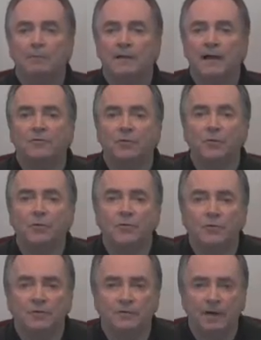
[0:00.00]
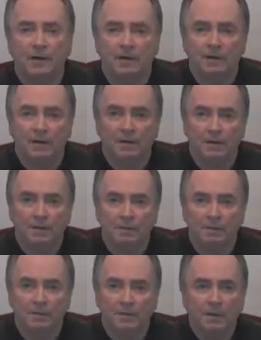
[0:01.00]
But that truth does not
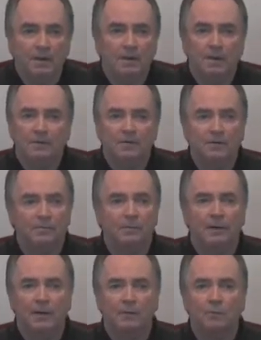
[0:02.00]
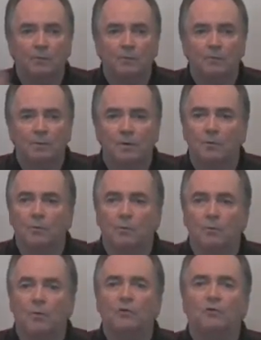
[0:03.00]
come just by, you know,
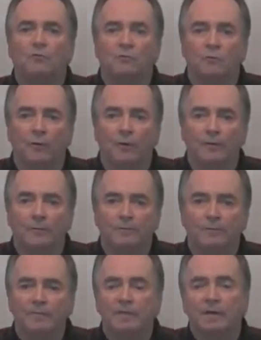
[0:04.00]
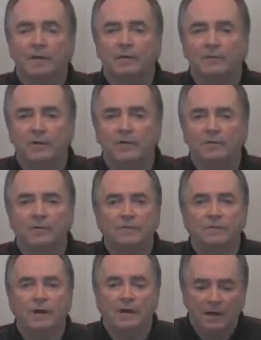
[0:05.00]
wishing for it.
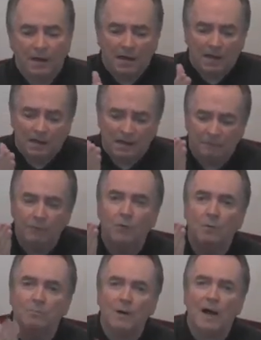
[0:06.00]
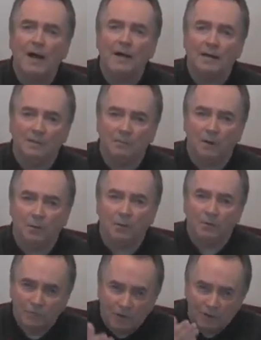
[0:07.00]
Jesus said, if you abide in my
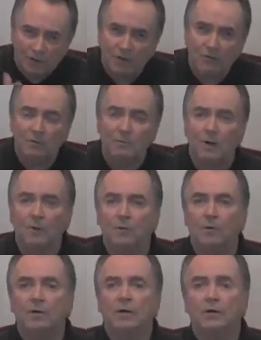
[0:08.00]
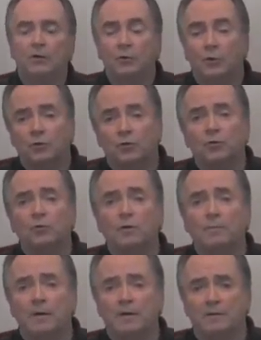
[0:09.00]
word, if you continue in my word, you are
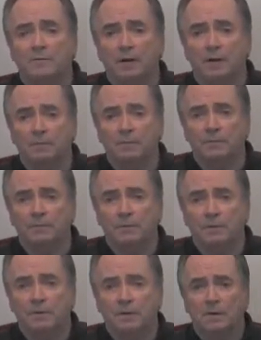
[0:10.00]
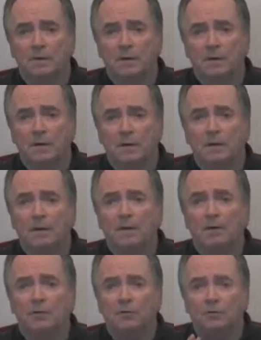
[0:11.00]
truly my disciples.
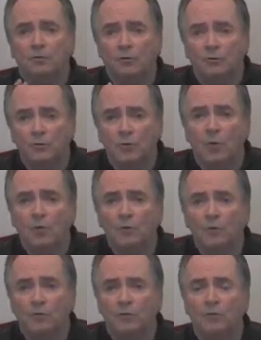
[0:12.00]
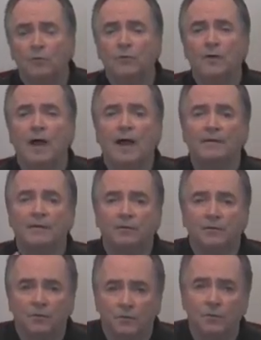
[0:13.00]
You shall know the truth, and the
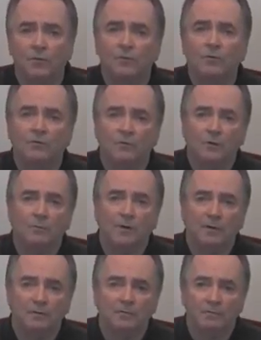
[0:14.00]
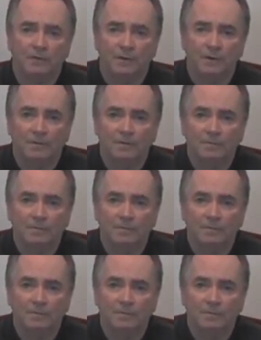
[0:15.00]
truth shall make you free.